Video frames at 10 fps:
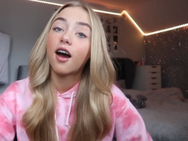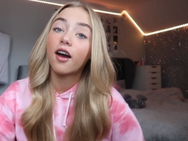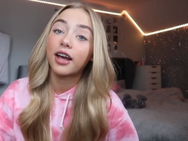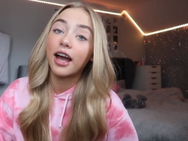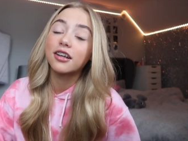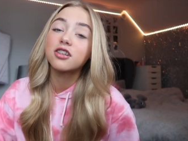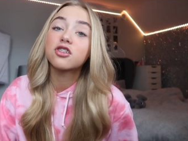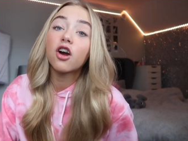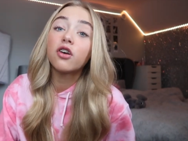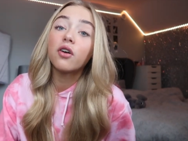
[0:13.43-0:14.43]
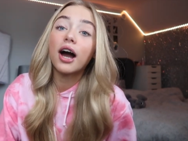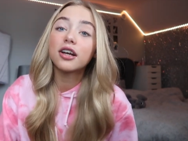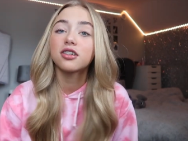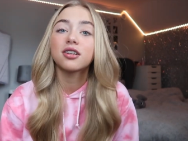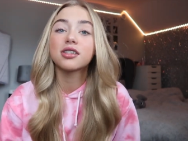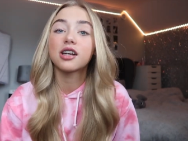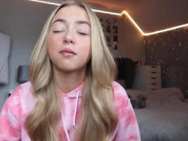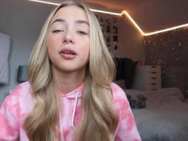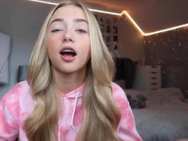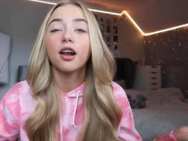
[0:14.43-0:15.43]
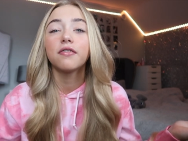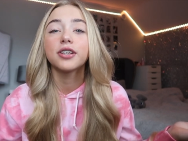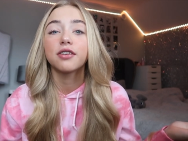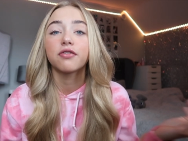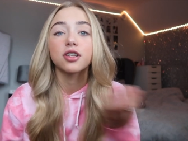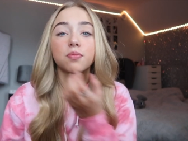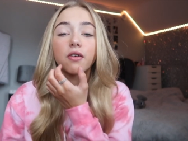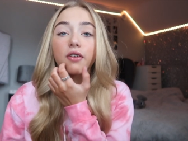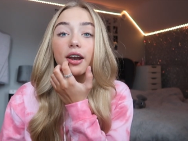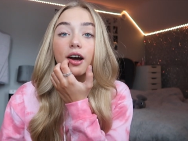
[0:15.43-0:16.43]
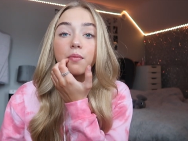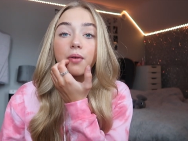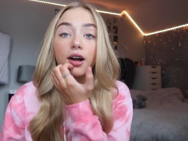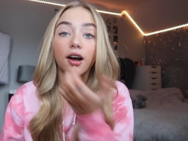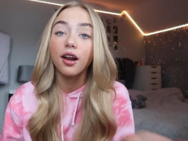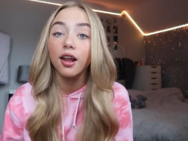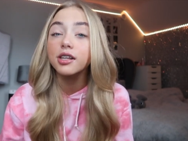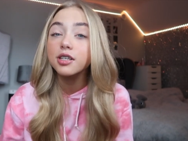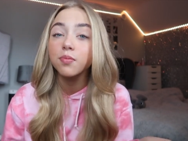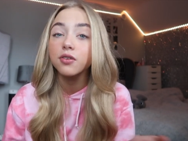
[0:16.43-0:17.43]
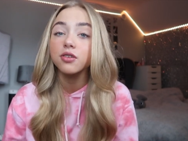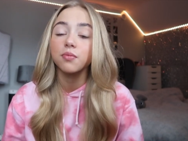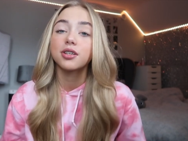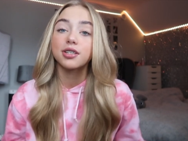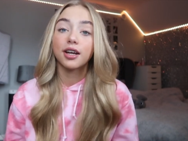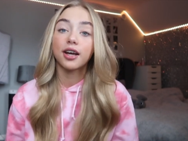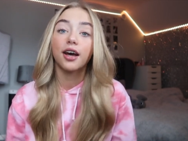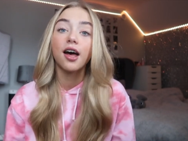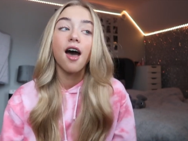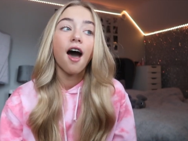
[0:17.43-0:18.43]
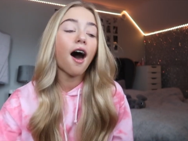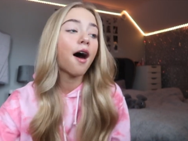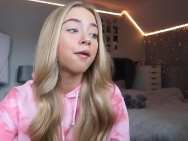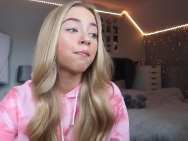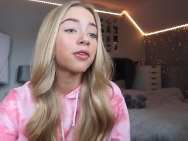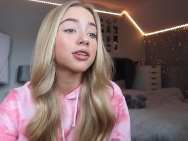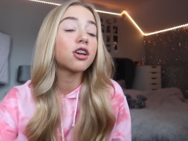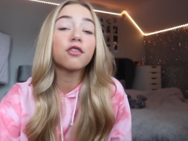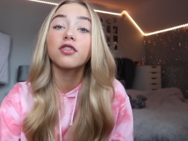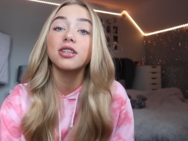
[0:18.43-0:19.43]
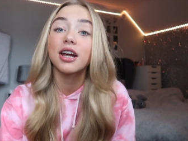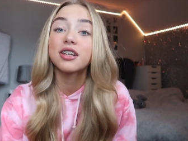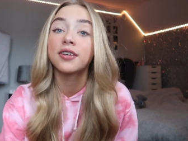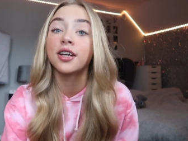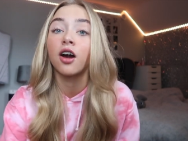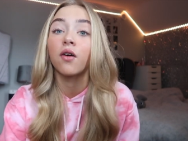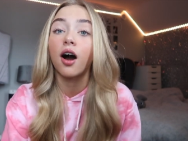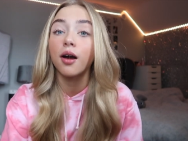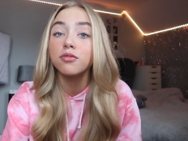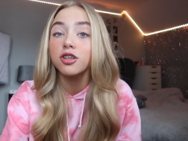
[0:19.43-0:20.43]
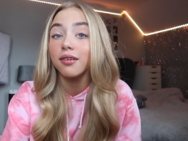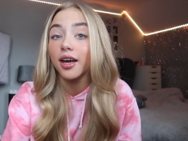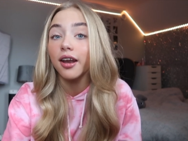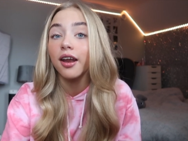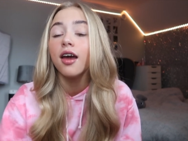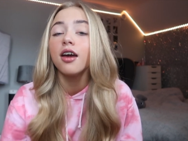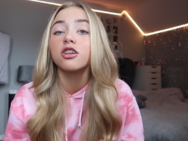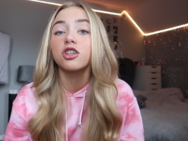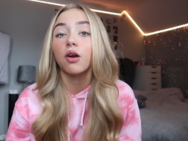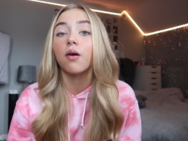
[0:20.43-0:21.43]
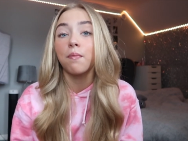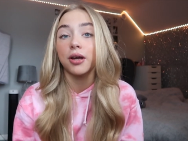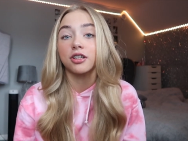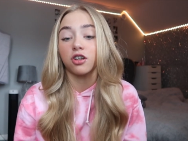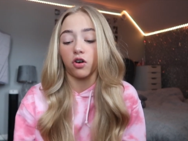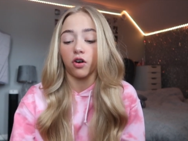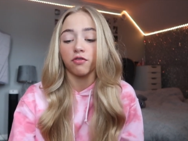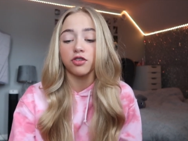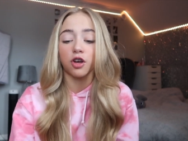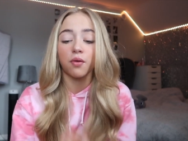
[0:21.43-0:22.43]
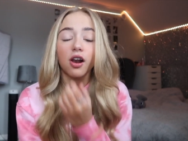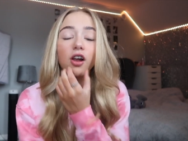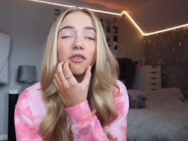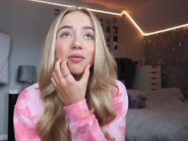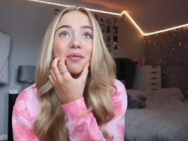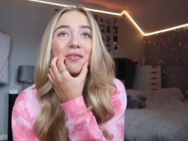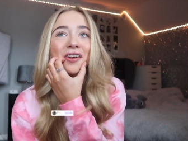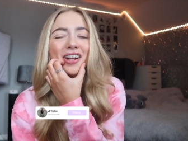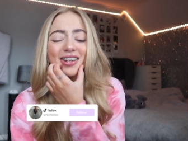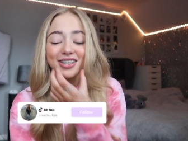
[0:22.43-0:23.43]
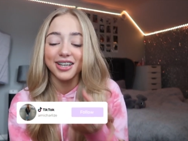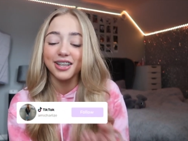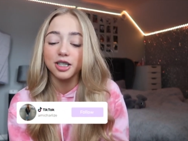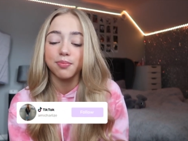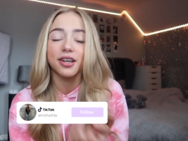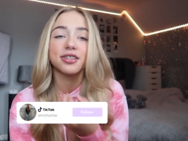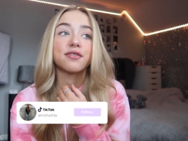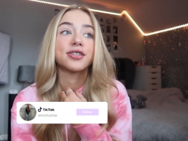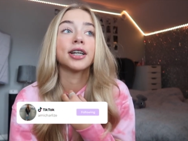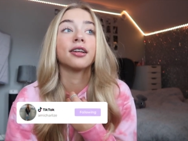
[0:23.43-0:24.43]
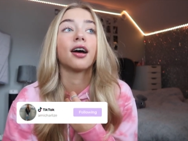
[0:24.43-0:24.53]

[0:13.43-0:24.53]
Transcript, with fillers: Okay, so as you can see, I'm in kind of a different spot right now, but I kind of like this spot, so I'm going to stay here. Um, so for today's video, I'm doing show a picture of. So a lot of people wanted to see this because they've seen